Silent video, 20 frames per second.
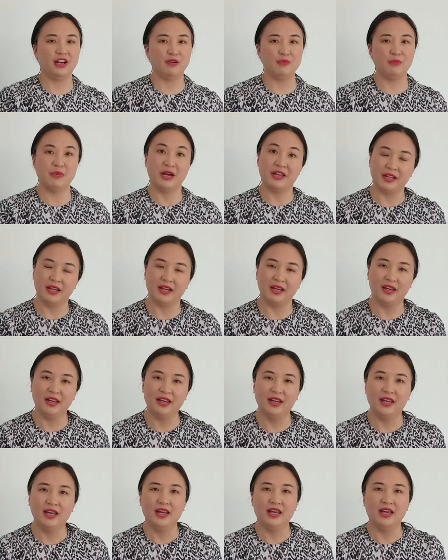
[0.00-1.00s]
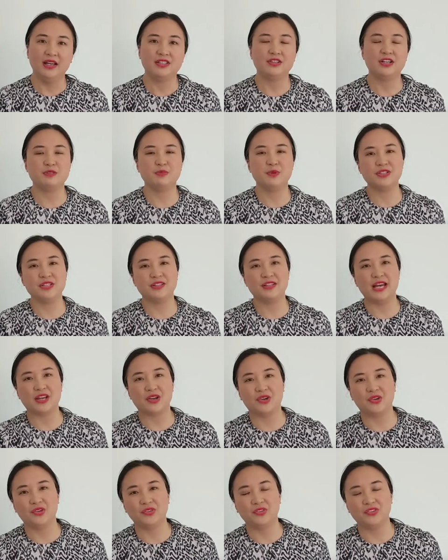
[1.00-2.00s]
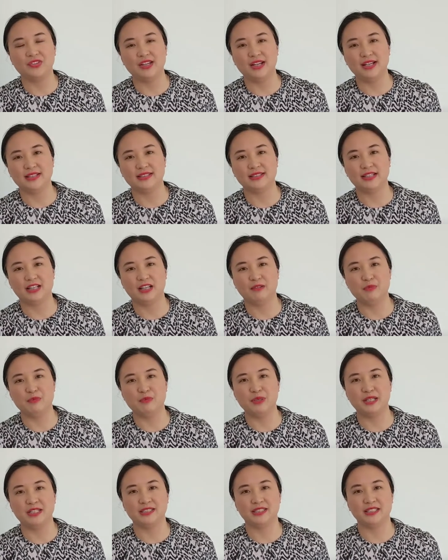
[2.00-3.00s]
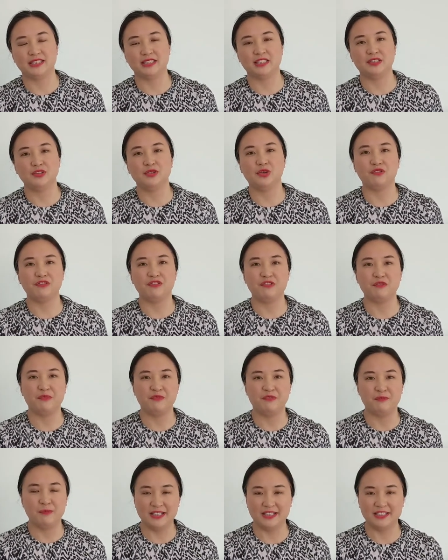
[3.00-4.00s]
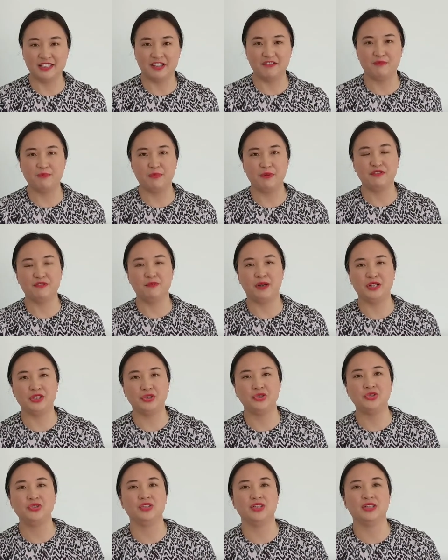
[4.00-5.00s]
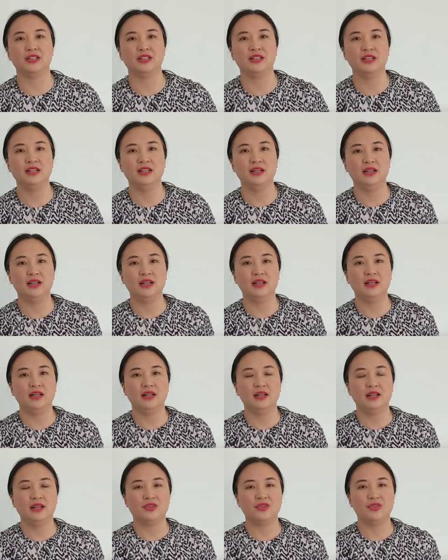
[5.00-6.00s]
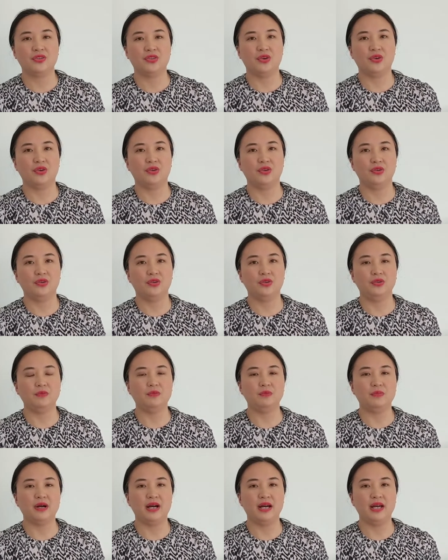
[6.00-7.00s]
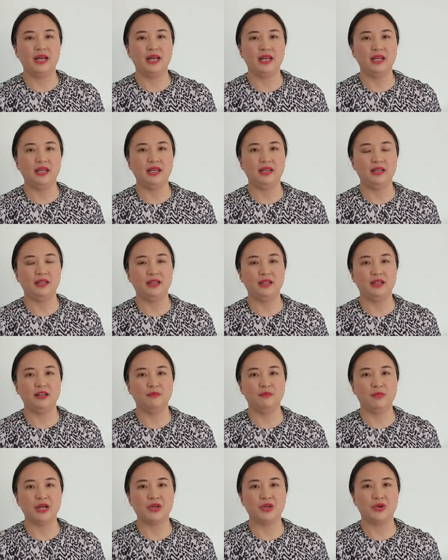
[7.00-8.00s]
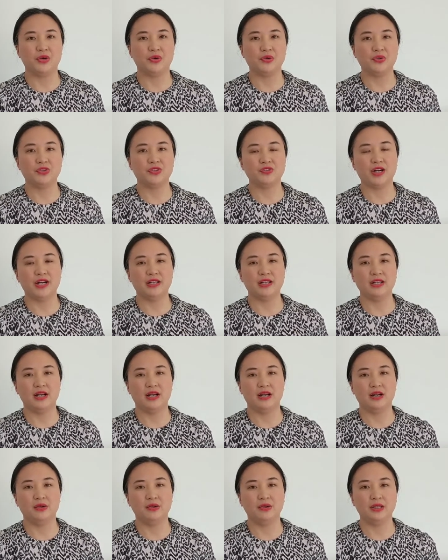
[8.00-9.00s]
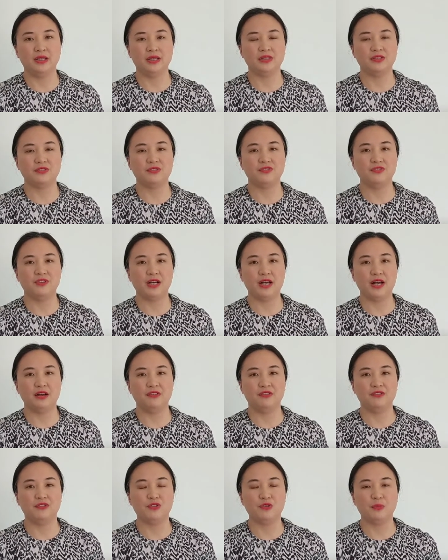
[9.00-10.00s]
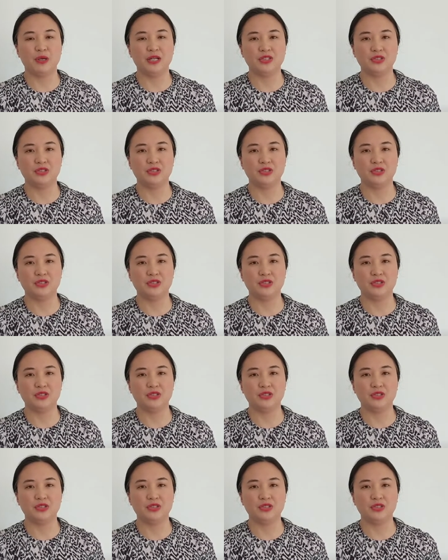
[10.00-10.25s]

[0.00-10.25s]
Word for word: I'm a mother. So I suppose in that context, I'm ambitious not for myself but for my children. So my my goals right now is uh, for my